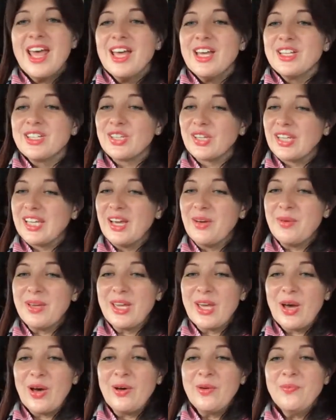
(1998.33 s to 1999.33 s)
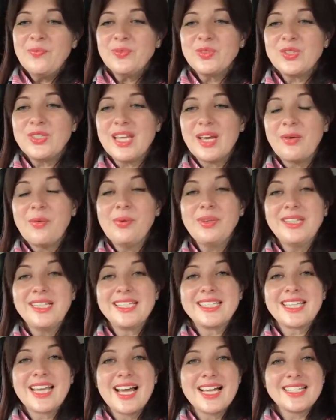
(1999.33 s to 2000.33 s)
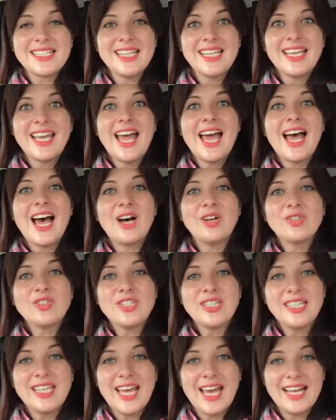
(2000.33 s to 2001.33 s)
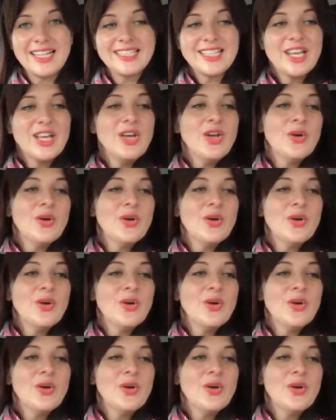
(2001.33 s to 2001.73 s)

So here we go. Today we're discussing how to get